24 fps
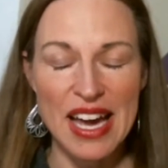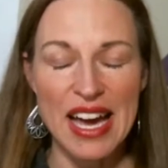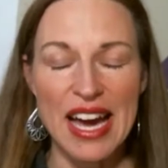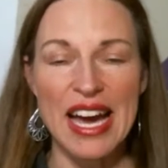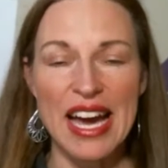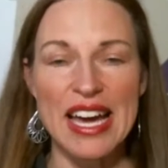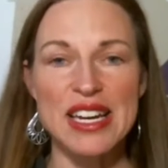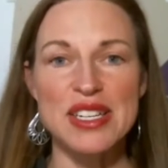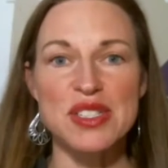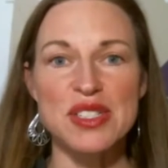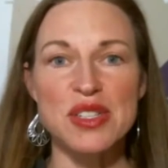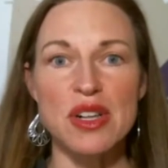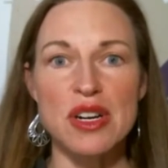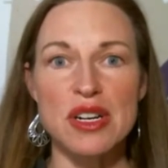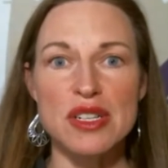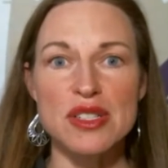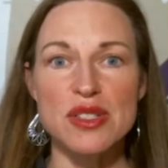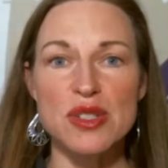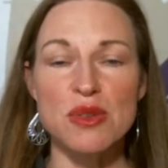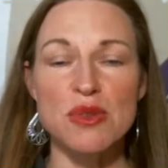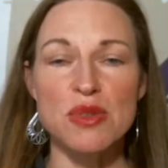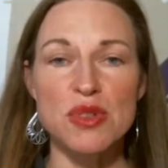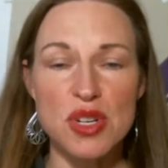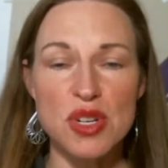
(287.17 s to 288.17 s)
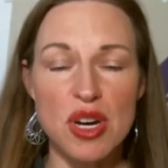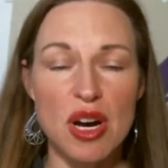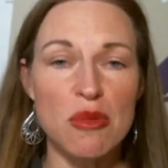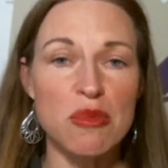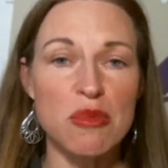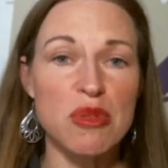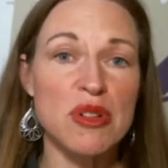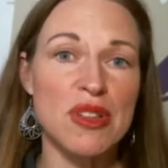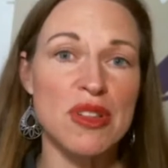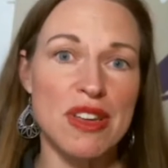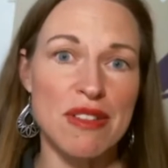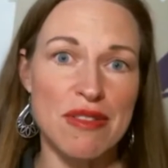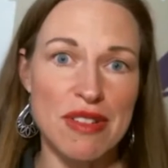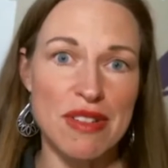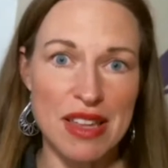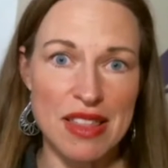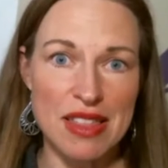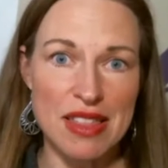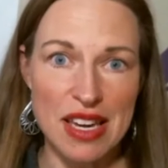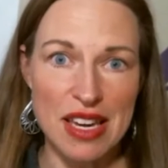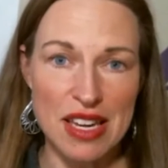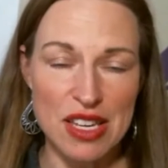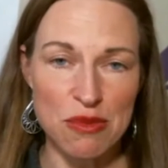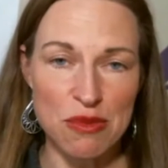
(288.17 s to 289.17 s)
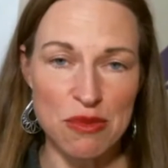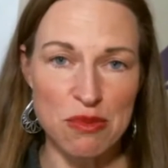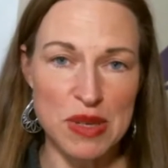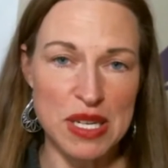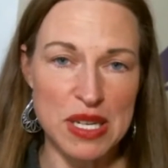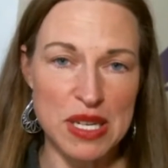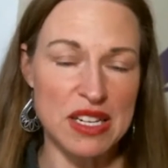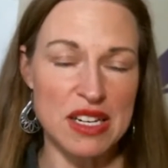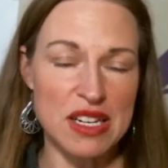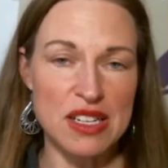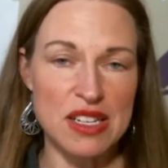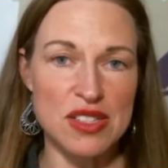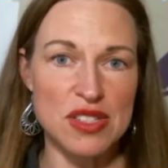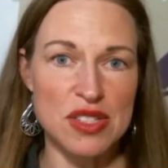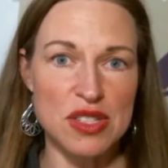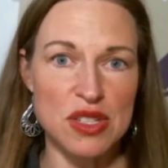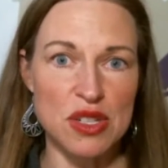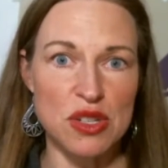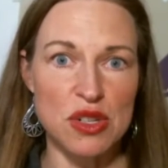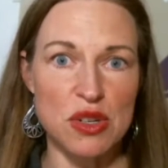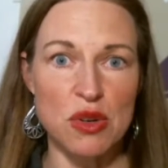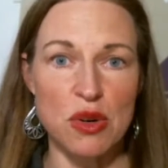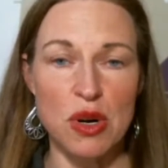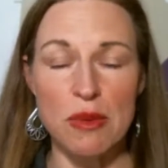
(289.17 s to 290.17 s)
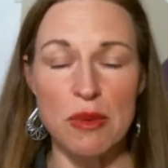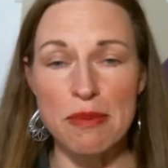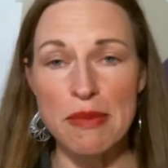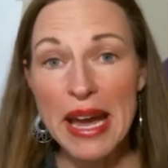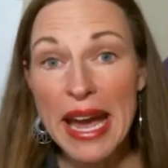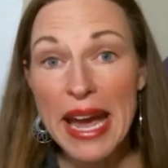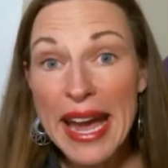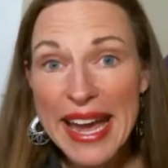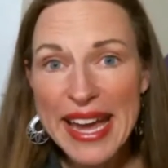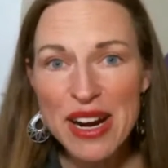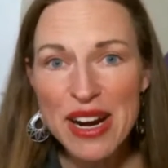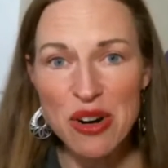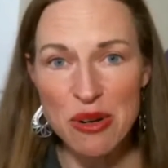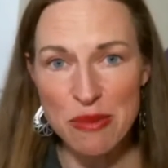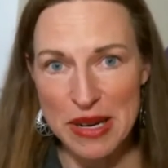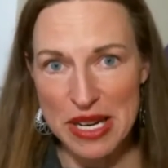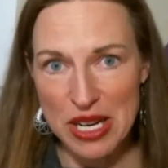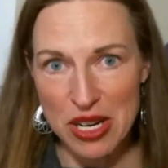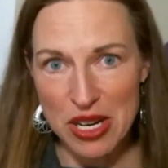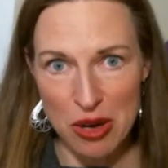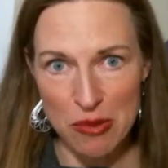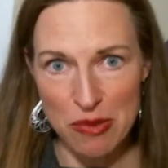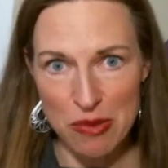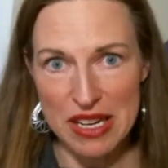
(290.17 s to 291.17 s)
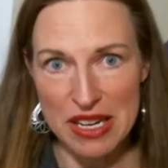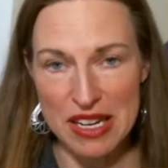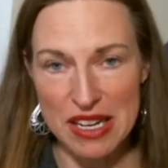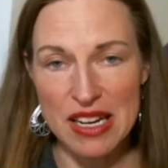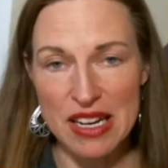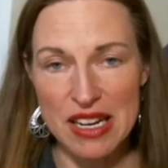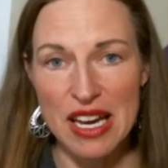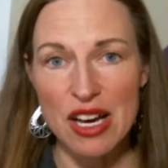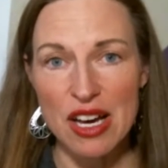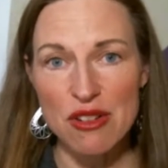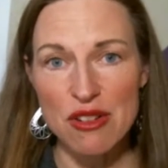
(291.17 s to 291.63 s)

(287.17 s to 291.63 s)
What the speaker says: and as long as you stop believing that because you may or may not be